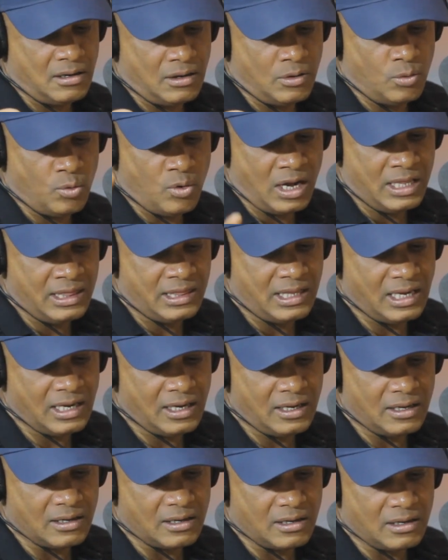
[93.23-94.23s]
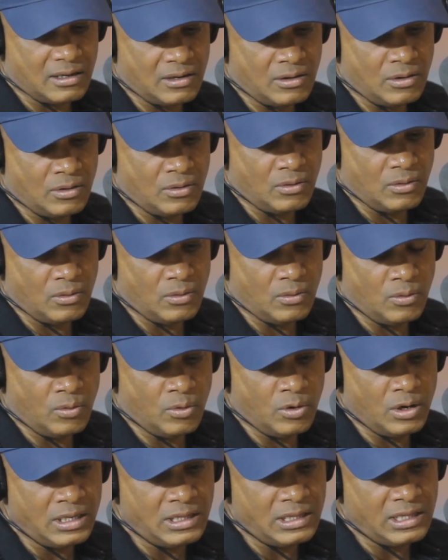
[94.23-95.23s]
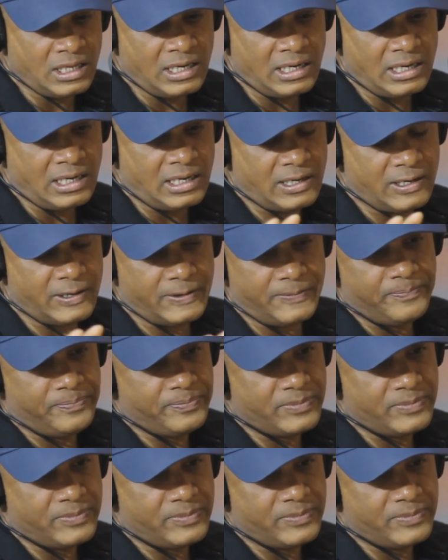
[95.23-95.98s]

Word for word: uh, one thing. When they